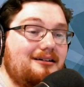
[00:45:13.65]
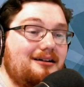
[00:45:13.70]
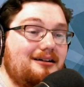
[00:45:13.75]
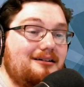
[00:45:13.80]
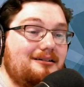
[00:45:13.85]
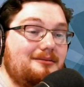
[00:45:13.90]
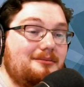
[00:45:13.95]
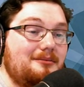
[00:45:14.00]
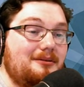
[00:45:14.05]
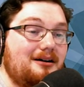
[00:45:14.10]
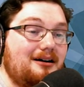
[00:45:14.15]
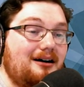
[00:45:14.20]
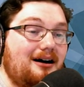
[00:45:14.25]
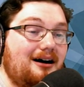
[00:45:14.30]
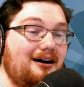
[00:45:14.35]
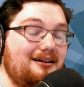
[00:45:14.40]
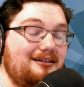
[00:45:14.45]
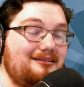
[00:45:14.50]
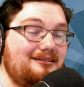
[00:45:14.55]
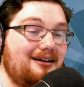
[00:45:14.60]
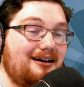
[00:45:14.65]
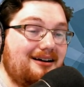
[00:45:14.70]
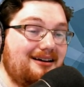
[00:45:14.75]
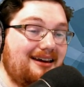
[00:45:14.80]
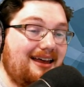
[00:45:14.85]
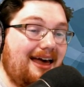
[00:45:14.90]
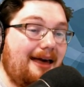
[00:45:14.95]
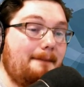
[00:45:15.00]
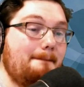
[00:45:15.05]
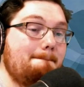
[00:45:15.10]
uh, uh,
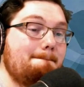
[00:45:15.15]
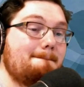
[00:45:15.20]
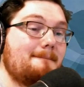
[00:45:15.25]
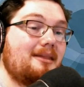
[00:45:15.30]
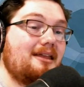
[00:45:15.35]
Hyundai,